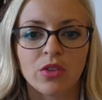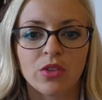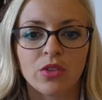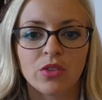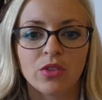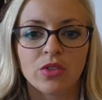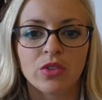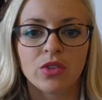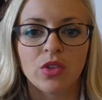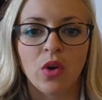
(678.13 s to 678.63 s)

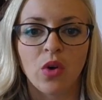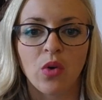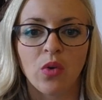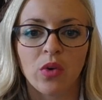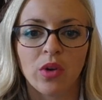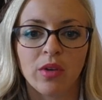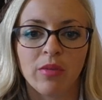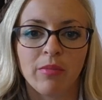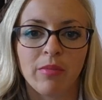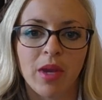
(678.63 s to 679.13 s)
So
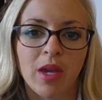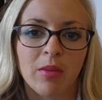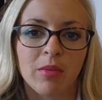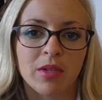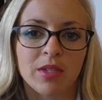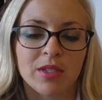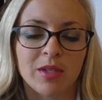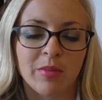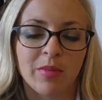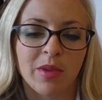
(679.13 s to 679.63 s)
it may
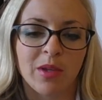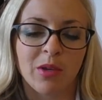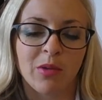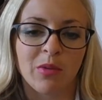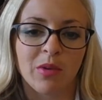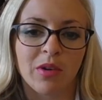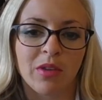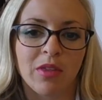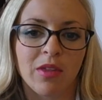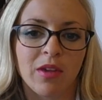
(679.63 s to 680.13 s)
be something you
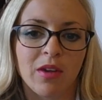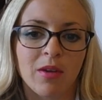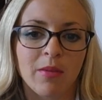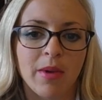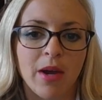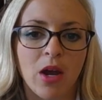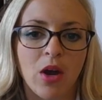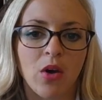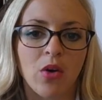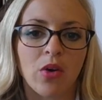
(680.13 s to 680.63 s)
want to think
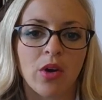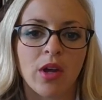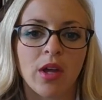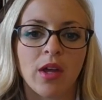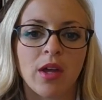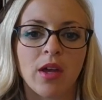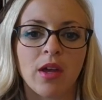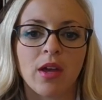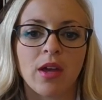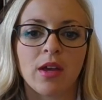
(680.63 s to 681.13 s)
about
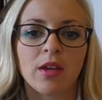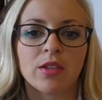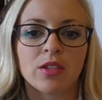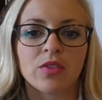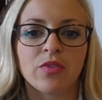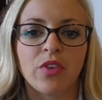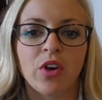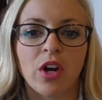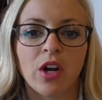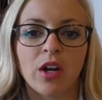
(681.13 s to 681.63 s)

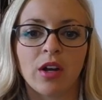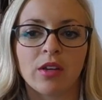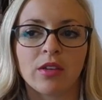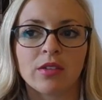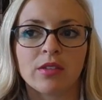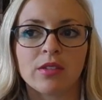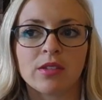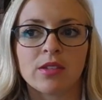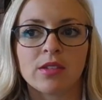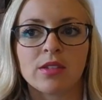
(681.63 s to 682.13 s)
as far
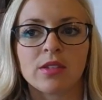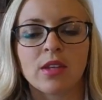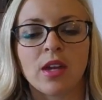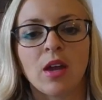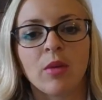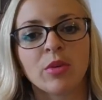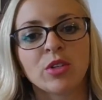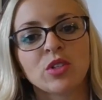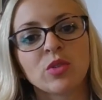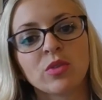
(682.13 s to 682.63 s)
as
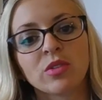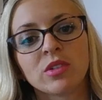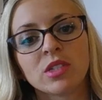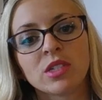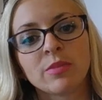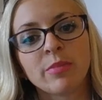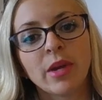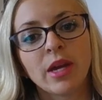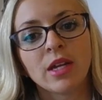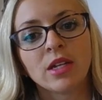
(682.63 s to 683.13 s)
how much you want to
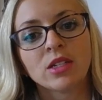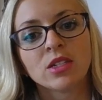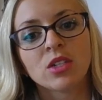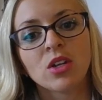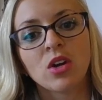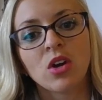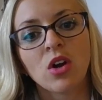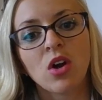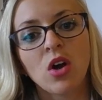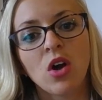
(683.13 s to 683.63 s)
spend
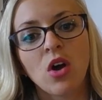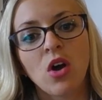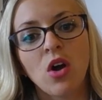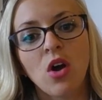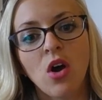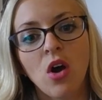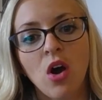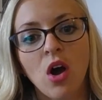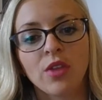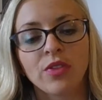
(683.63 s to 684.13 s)

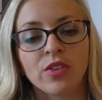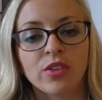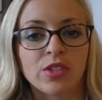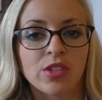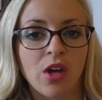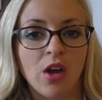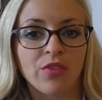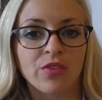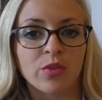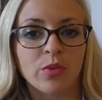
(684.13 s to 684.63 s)
on the
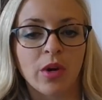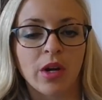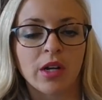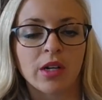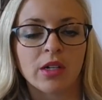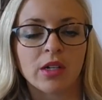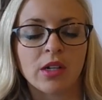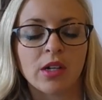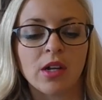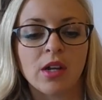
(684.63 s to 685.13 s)

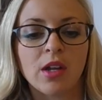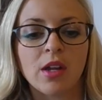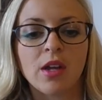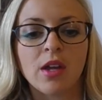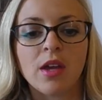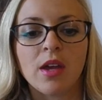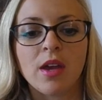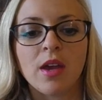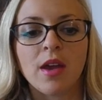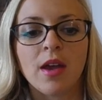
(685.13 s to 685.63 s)
software.
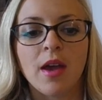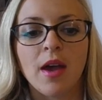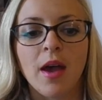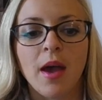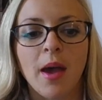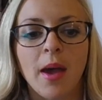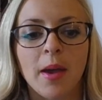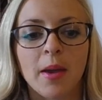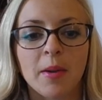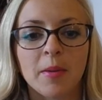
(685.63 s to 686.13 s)

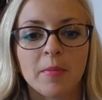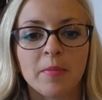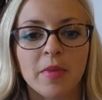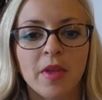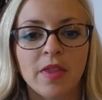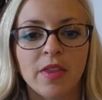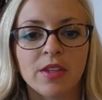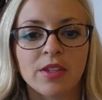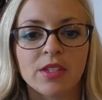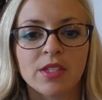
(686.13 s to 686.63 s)

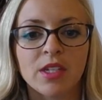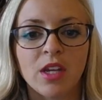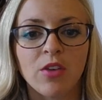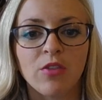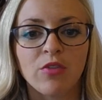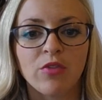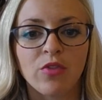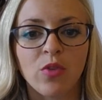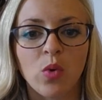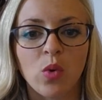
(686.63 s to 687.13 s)
And then
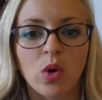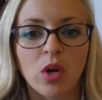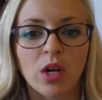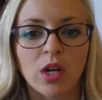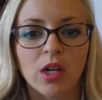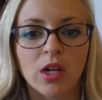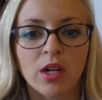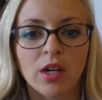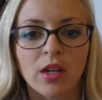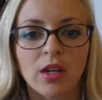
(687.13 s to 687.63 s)
step
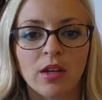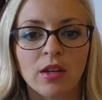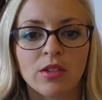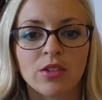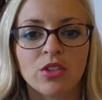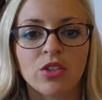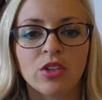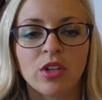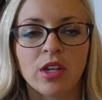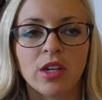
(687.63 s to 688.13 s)
4
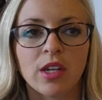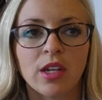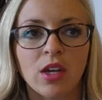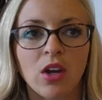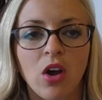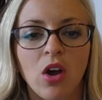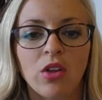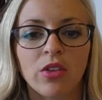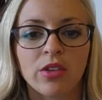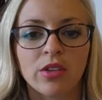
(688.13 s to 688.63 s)
is you're going to get
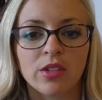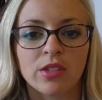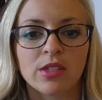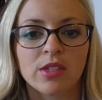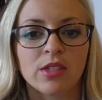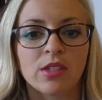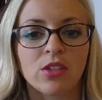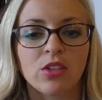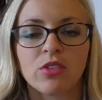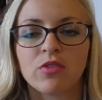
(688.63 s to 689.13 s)
all these,
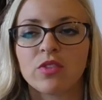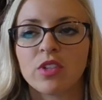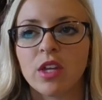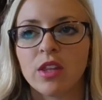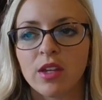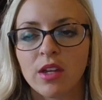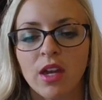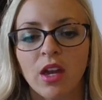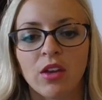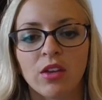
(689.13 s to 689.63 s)
you've done
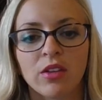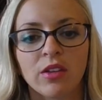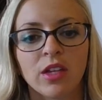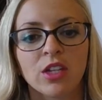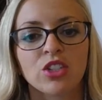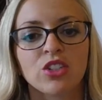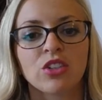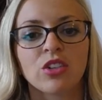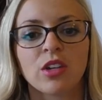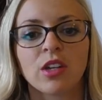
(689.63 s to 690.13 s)
the
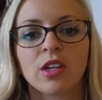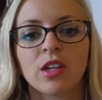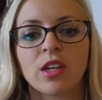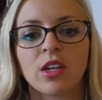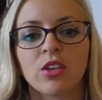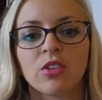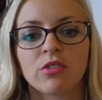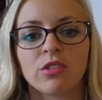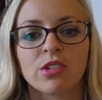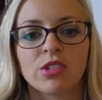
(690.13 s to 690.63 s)
calculation, you're going to
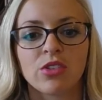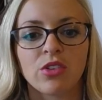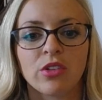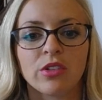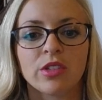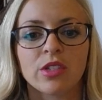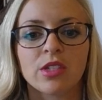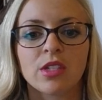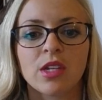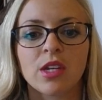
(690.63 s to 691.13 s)
get your
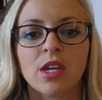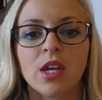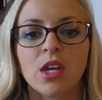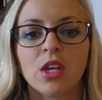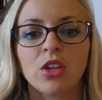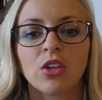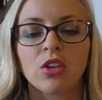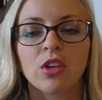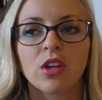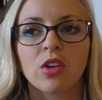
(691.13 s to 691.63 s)
results.
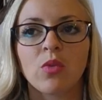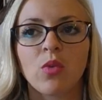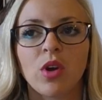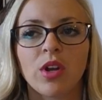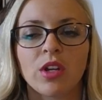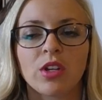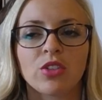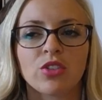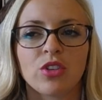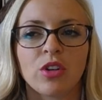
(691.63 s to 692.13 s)
You're going to want
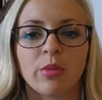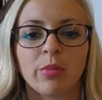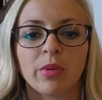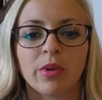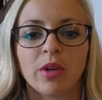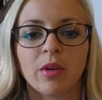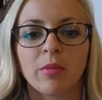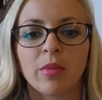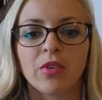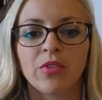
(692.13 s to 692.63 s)
to interpret
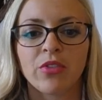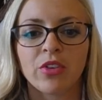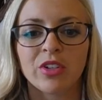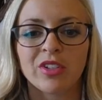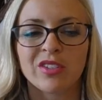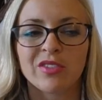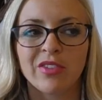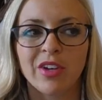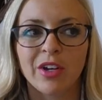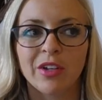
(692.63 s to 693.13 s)
them.
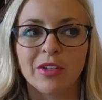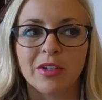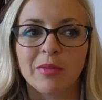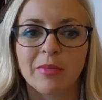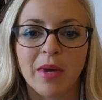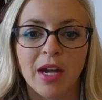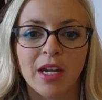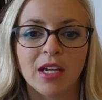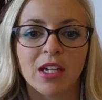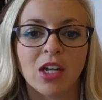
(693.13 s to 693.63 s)
First of all, you
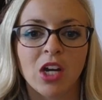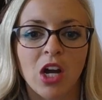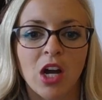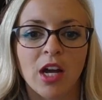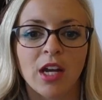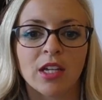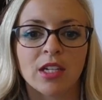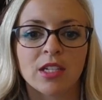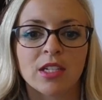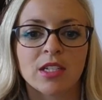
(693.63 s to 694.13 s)
might
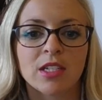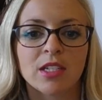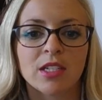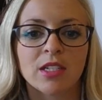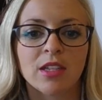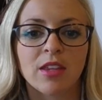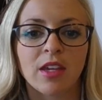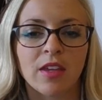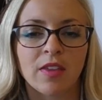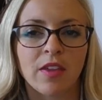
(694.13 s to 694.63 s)
not
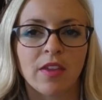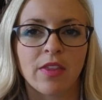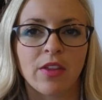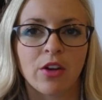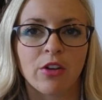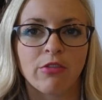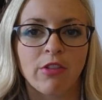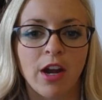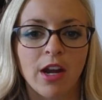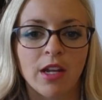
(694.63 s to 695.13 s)
think that
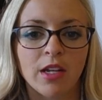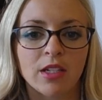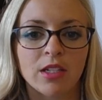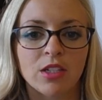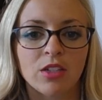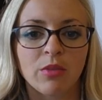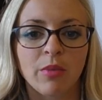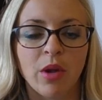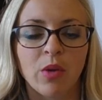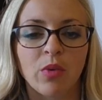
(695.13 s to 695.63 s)
they're right.
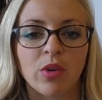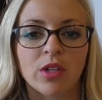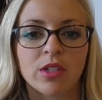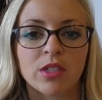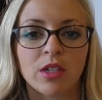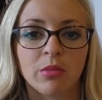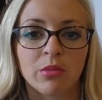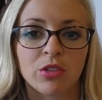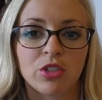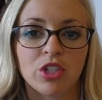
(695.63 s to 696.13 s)
You might want to
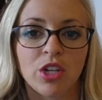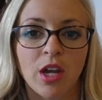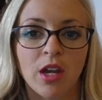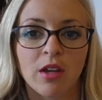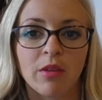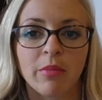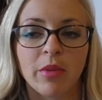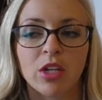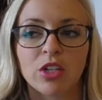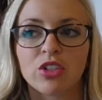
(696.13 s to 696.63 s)
double
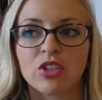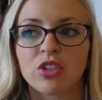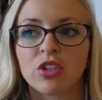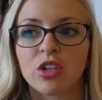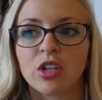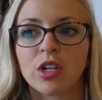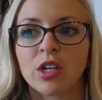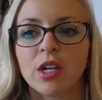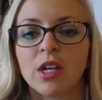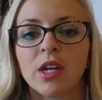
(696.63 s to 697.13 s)
check, make
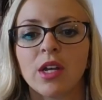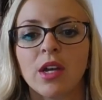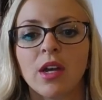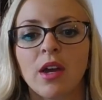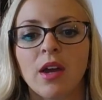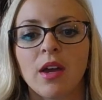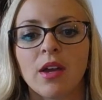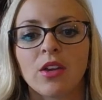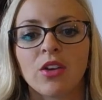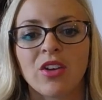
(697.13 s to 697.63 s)
sure
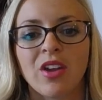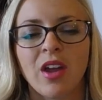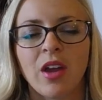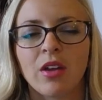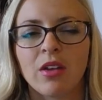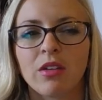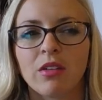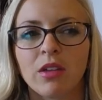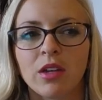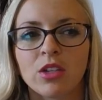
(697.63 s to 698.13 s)
your
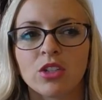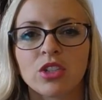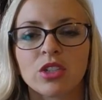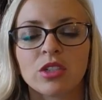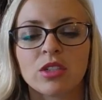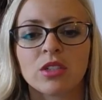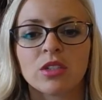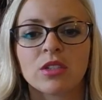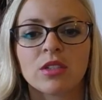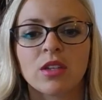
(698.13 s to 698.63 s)

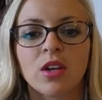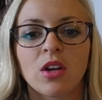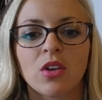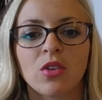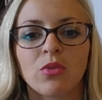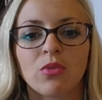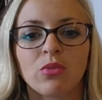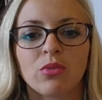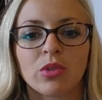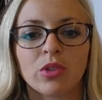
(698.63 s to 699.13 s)
calculations
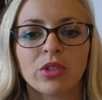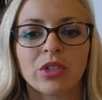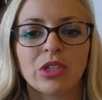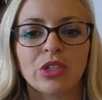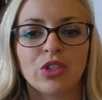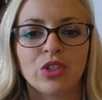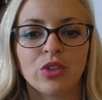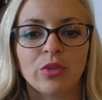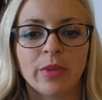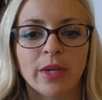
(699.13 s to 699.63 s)
really
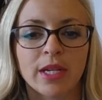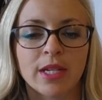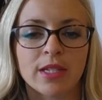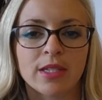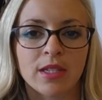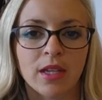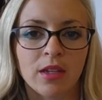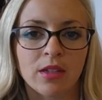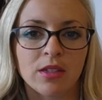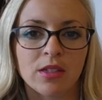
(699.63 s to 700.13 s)
do make
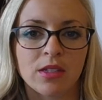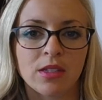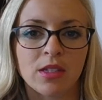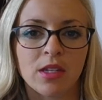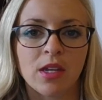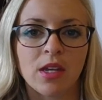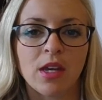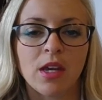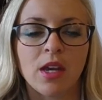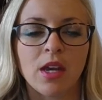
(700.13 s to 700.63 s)
sense.
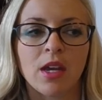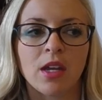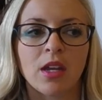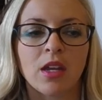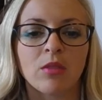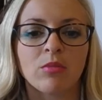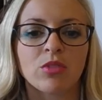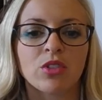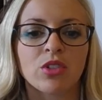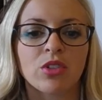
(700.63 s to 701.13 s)
And
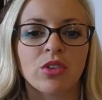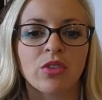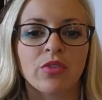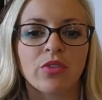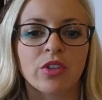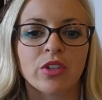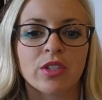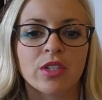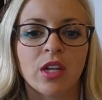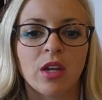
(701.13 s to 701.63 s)
I'm sure the
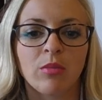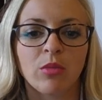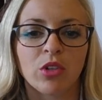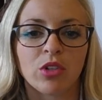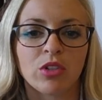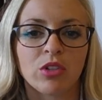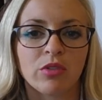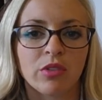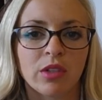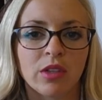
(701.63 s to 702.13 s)
first time you're
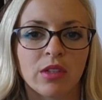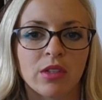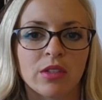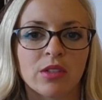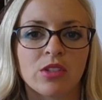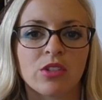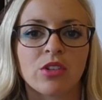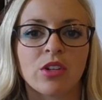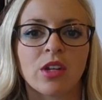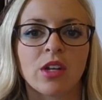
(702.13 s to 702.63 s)
doing
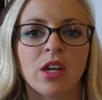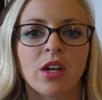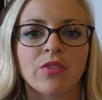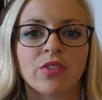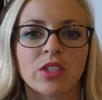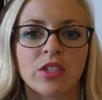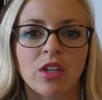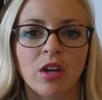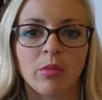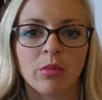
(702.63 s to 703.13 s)
this, you're going to have
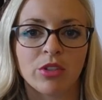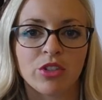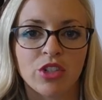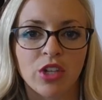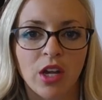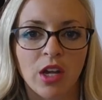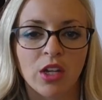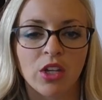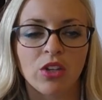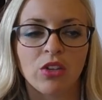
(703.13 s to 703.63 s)
to double
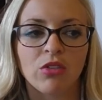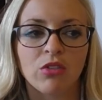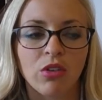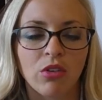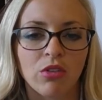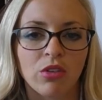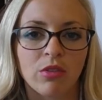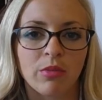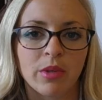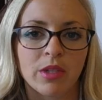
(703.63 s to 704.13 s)
check. You know
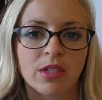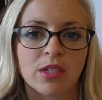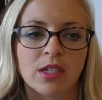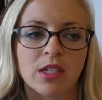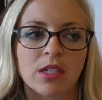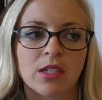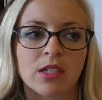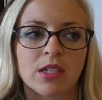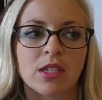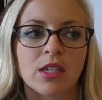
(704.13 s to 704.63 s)
your
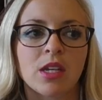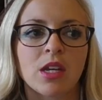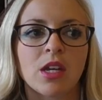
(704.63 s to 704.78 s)
business.